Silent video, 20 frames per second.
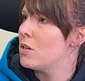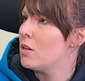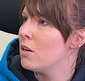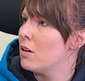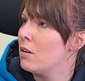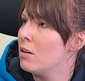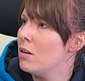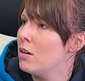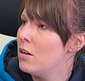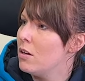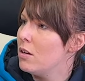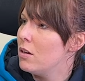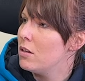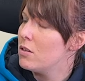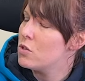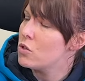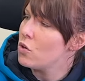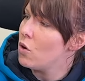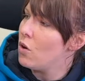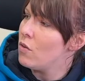you yeah.
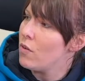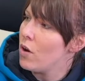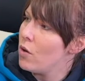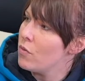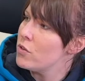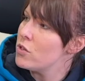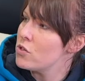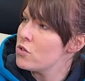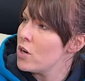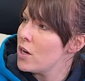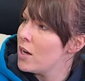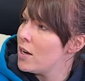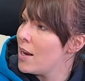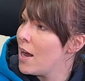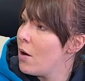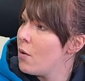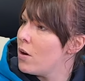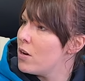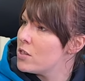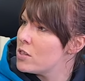sort of on the straight and
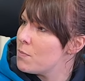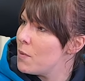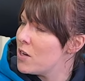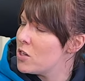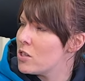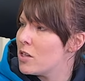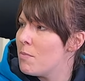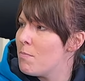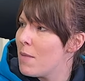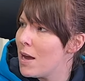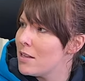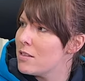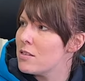narrow, especially yeah.